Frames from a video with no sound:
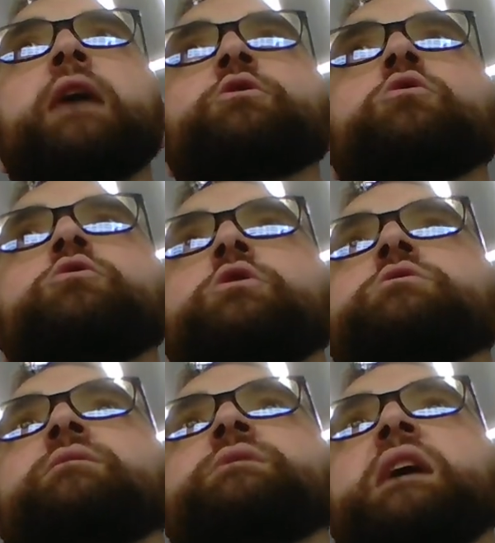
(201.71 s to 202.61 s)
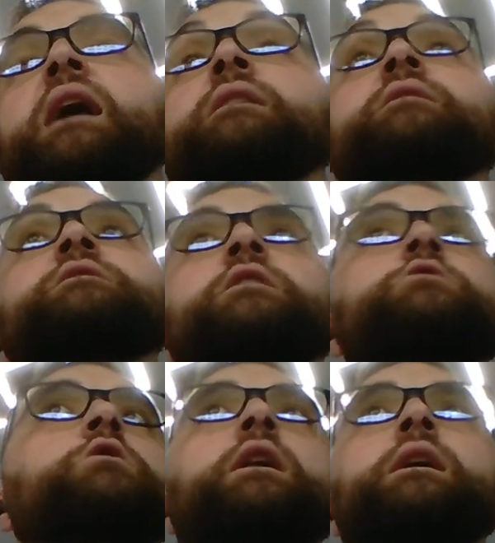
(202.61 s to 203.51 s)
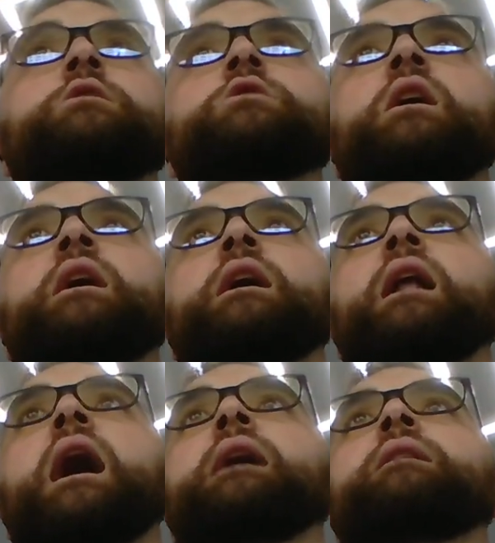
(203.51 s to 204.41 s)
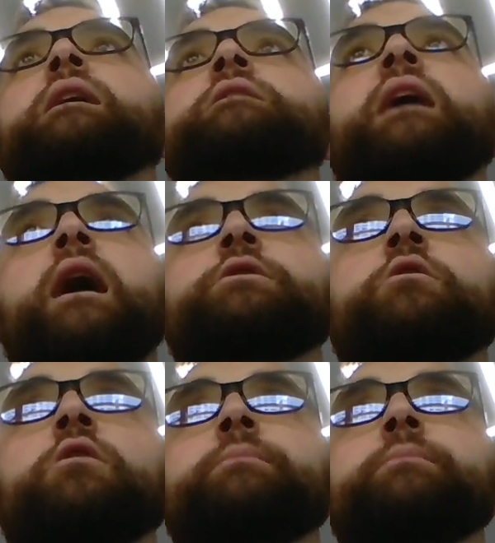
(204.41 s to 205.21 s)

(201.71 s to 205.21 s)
ethical use of data in the digital age. It highlighted the ethical